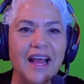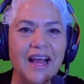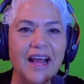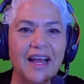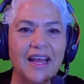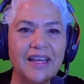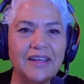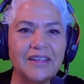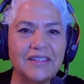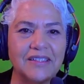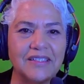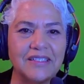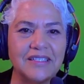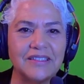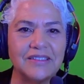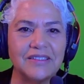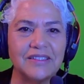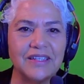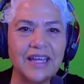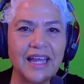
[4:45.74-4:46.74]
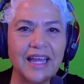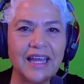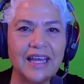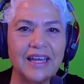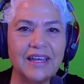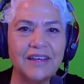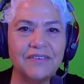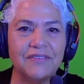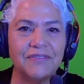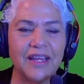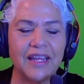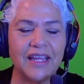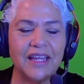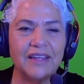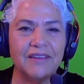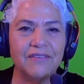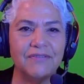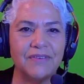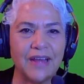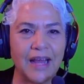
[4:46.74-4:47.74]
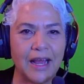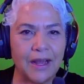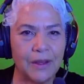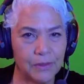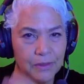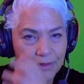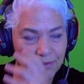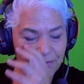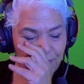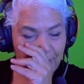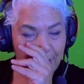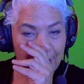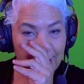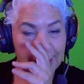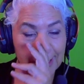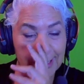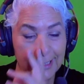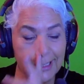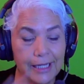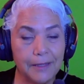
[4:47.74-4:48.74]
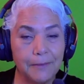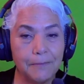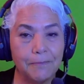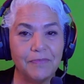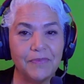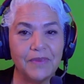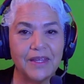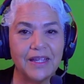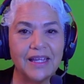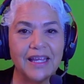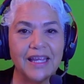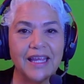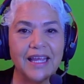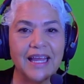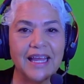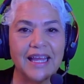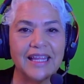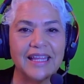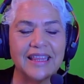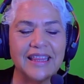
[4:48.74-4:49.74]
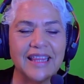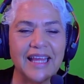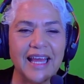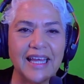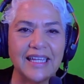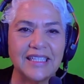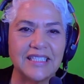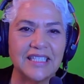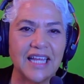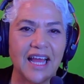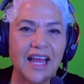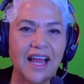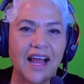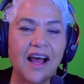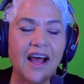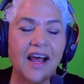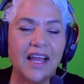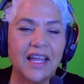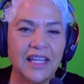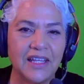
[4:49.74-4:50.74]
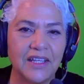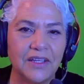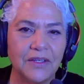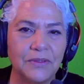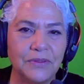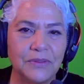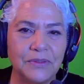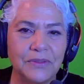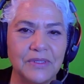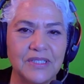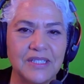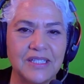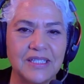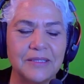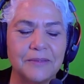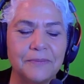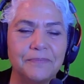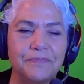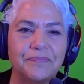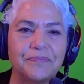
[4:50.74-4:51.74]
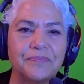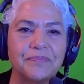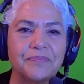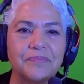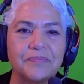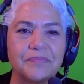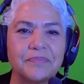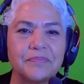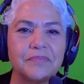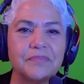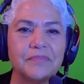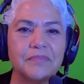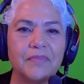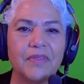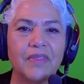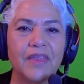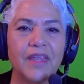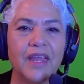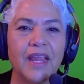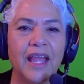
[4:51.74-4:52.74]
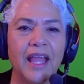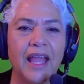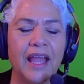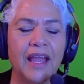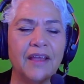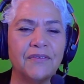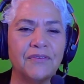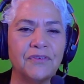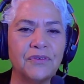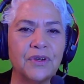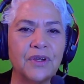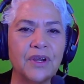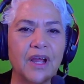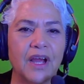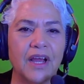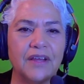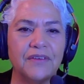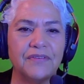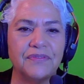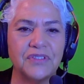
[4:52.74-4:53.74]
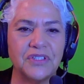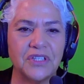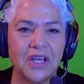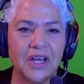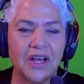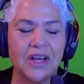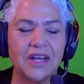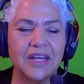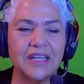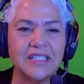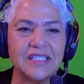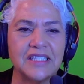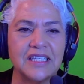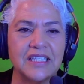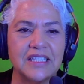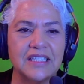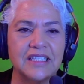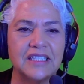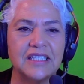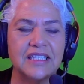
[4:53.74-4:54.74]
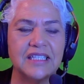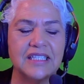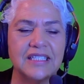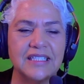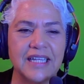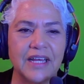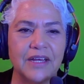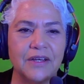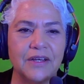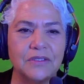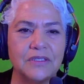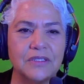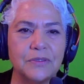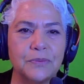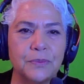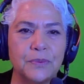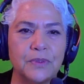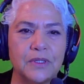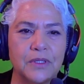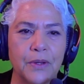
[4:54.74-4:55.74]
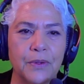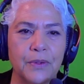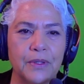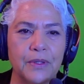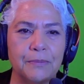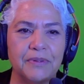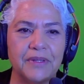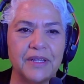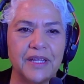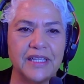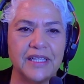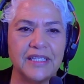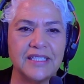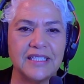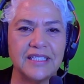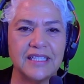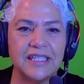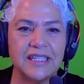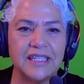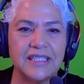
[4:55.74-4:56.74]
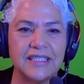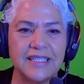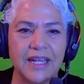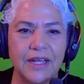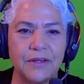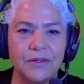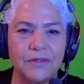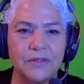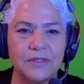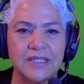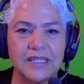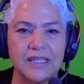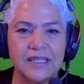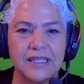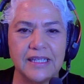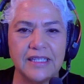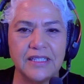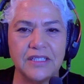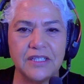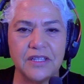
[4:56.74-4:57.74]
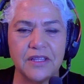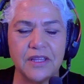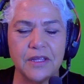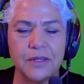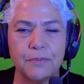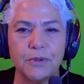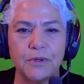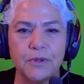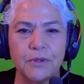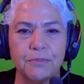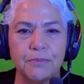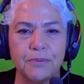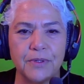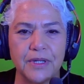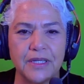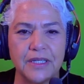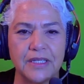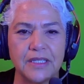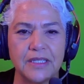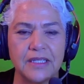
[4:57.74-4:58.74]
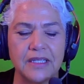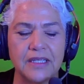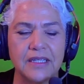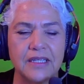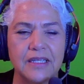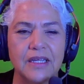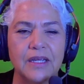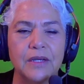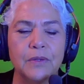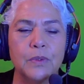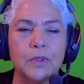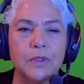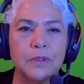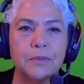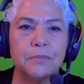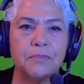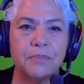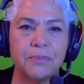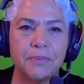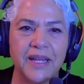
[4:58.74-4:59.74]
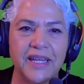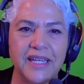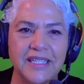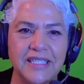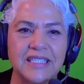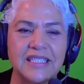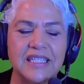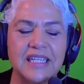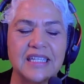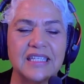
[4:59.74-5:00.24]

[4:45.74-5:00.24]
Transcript: I also have a vowel valley that I use after I've taught sounds. We'll go and place sounds into the appropriate, we'll place